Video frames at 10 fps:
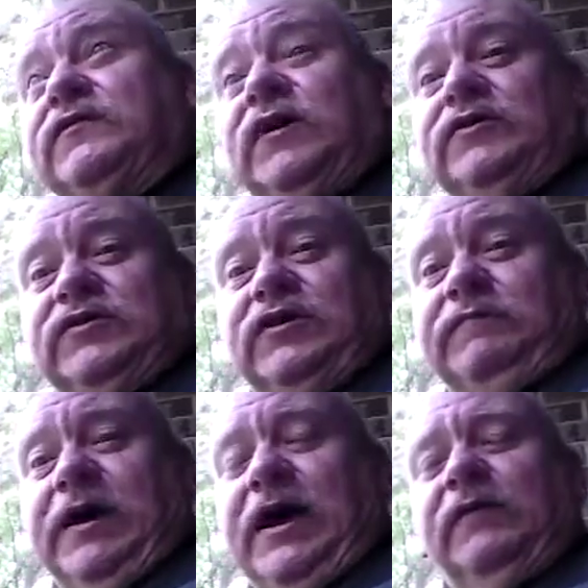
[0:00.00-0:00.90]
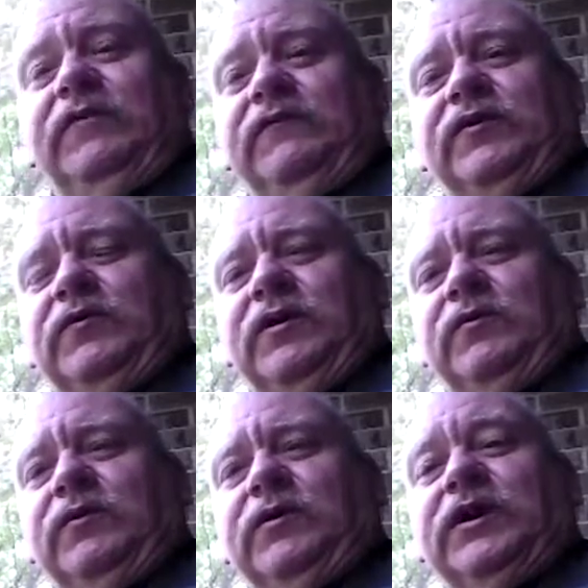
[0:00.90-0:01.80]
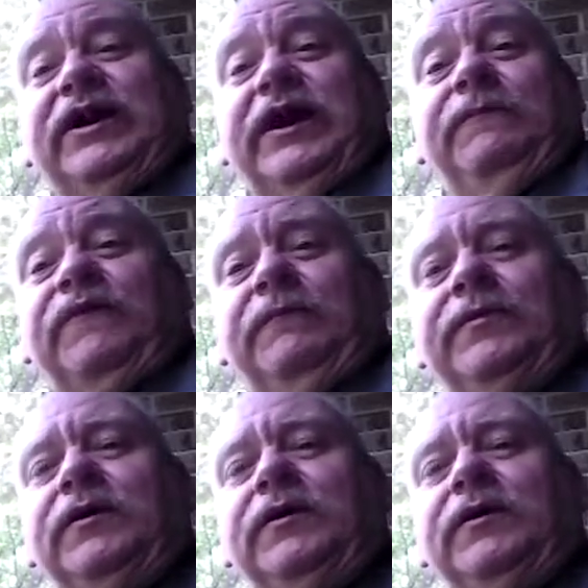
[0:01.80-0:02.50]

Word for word: a junk bag. I don't even know where it came from.